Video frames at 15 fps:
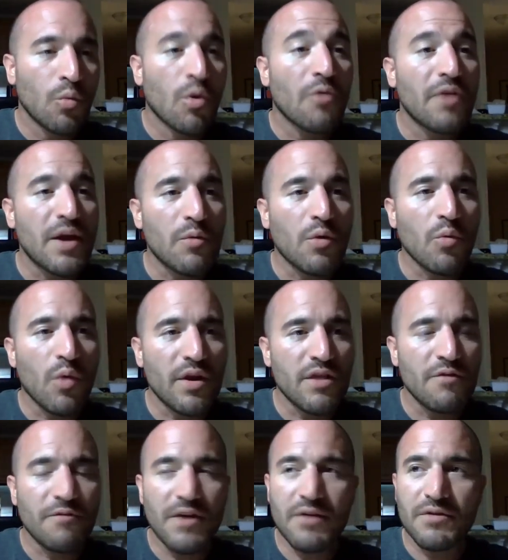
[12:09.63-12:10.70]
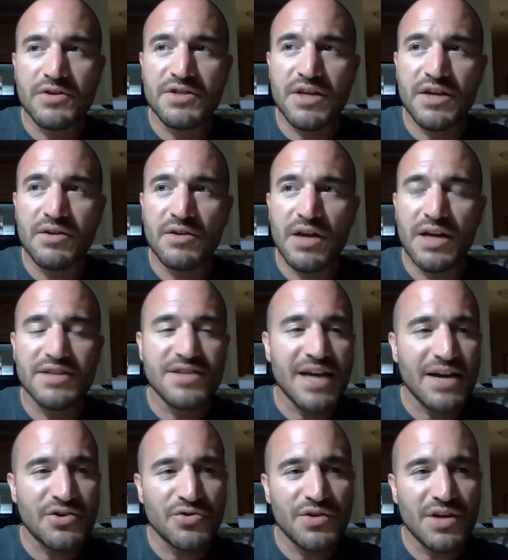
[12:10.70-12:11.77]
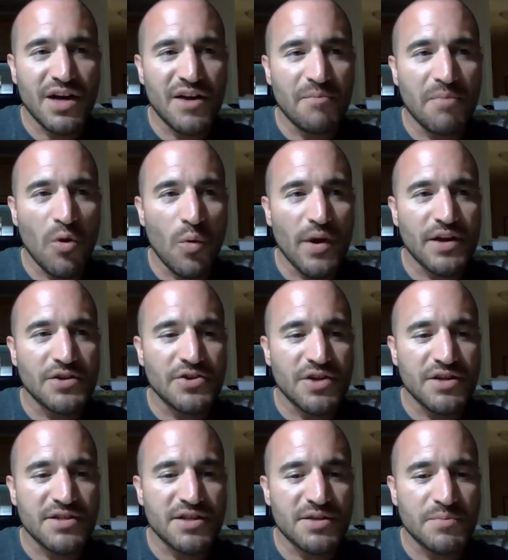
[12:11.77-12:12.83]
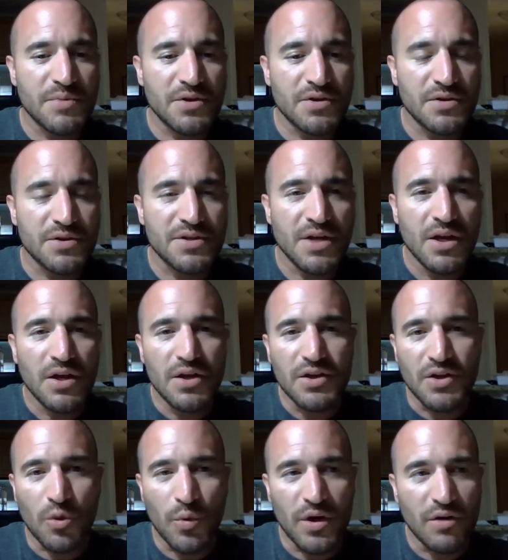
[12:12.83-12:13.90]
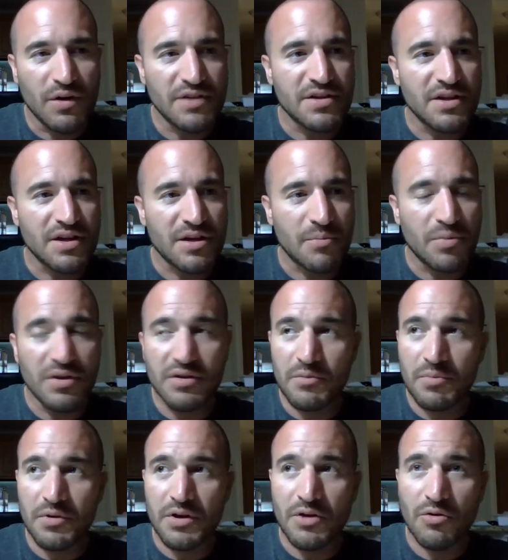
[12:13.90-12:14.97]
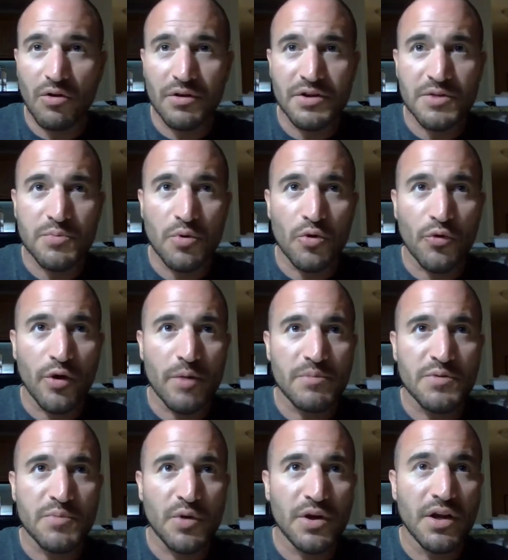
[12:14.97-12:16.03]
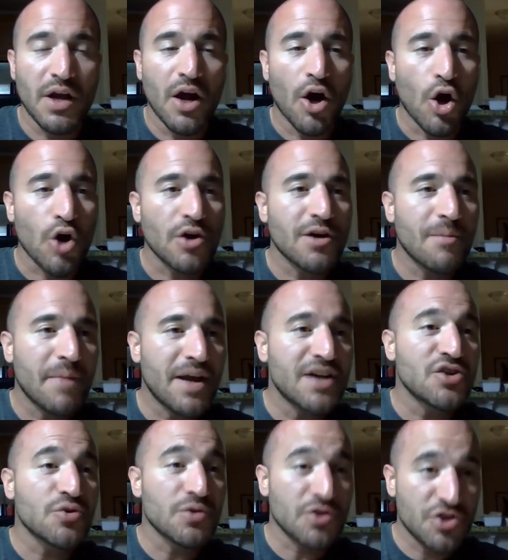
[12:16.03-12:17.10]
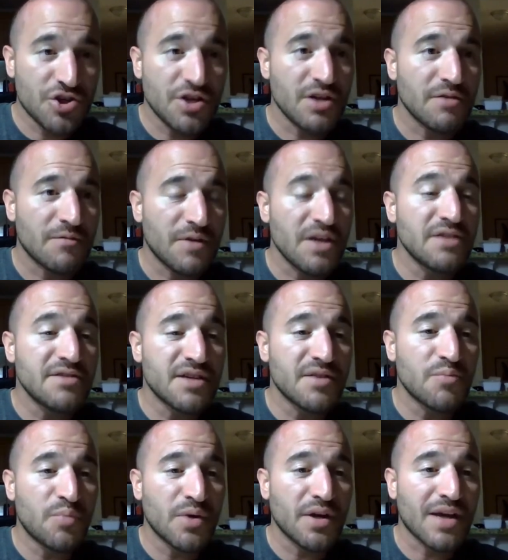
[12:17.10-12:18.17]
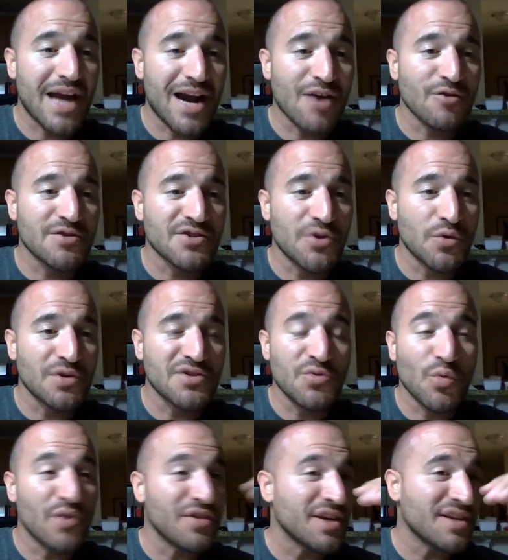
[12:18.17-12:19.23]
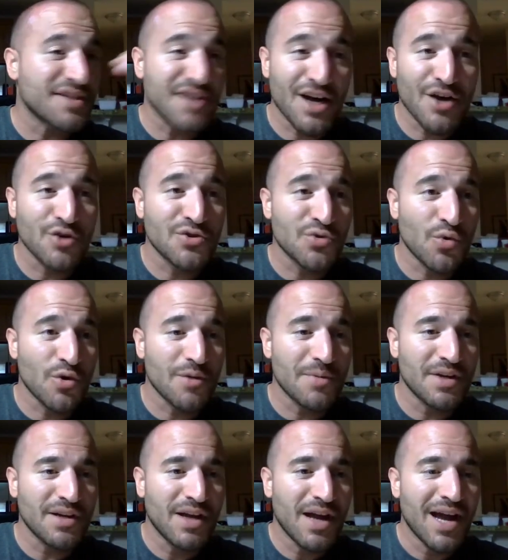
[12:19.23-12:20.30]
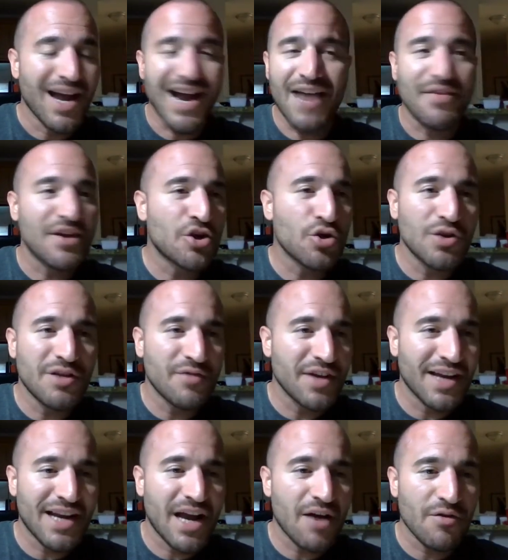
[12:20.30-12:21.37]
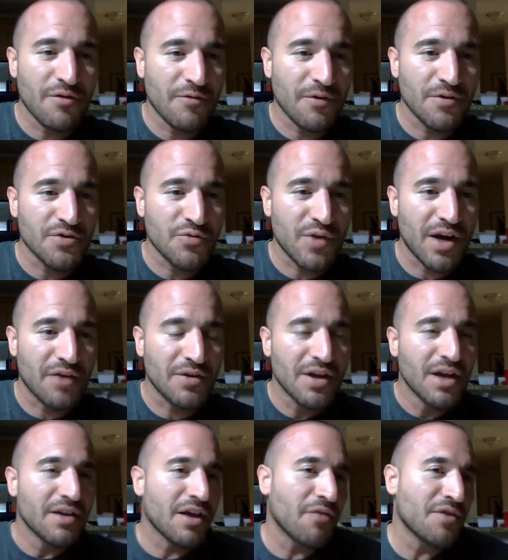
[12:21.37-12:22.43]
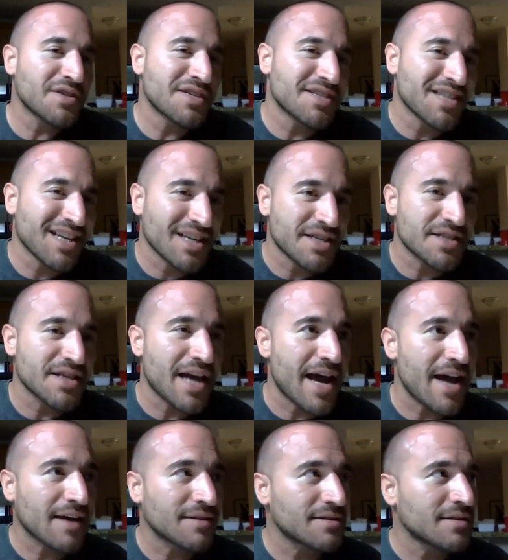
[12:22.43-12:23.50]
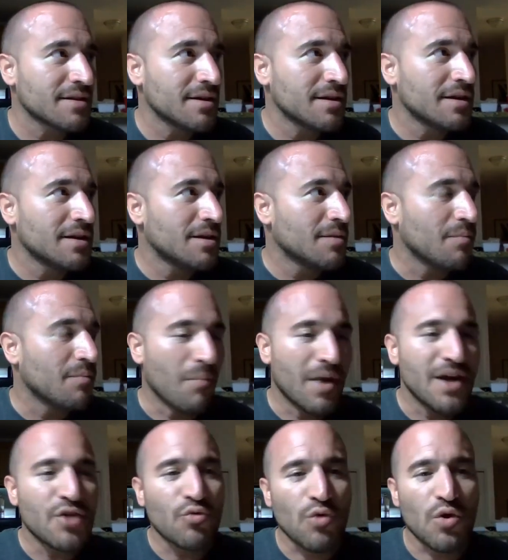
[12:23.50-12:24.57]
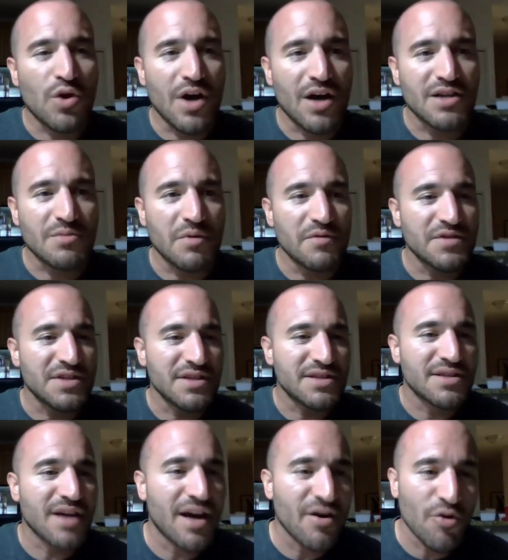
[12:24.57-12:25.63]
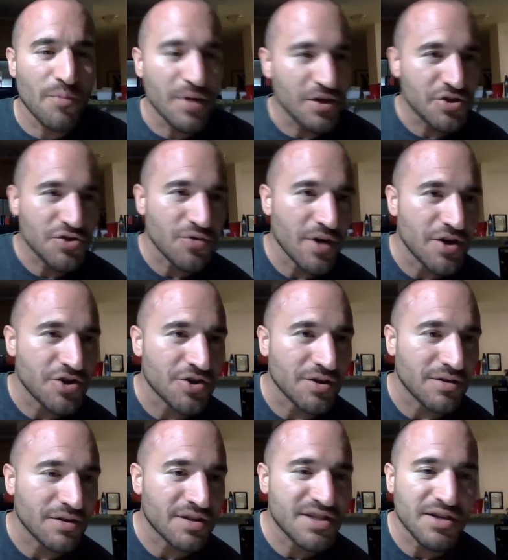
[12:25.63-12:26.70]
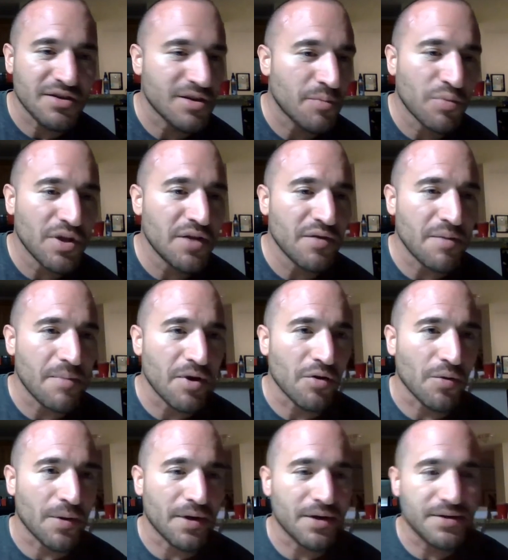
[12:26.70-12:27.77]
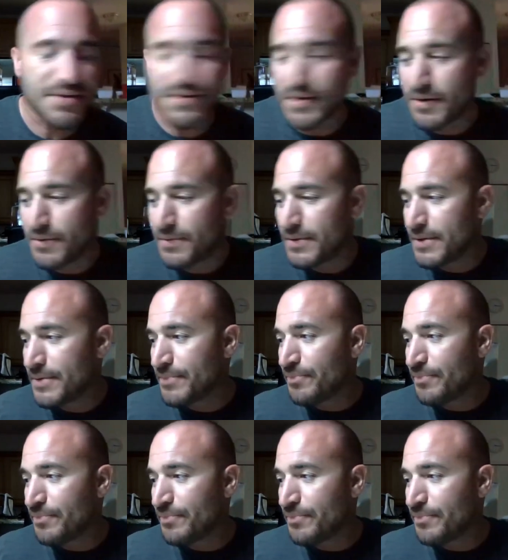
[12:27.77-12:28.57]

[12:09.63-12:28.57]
Well, they were one of the favorites, and it's actually kind of poetic justice because, you know, we don't like to get completely political on these programs, but our commander-in-chief, he did pick Arizona to win the entire tournament, and they couldn't even get out of the first round. Now, this is I'm leaving that one. His entire administration. It's completely mirroring it, so.